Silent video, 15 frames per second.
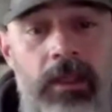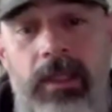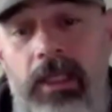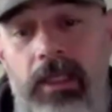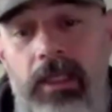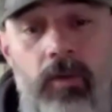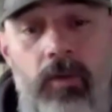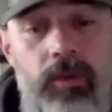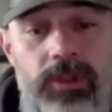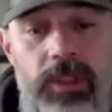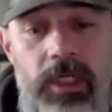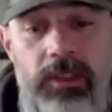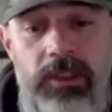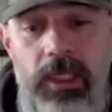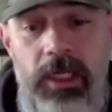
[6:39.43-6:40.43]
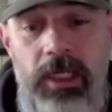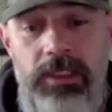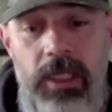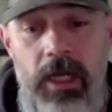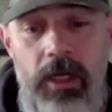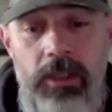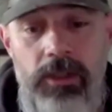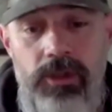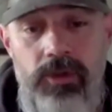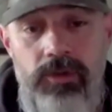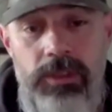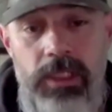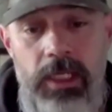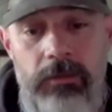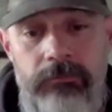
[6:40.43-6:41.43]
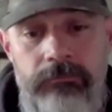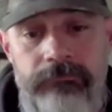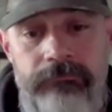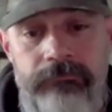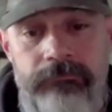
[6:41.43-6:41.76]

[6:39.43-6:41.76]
Thank you, and we'll talk to you guys on Tuesday.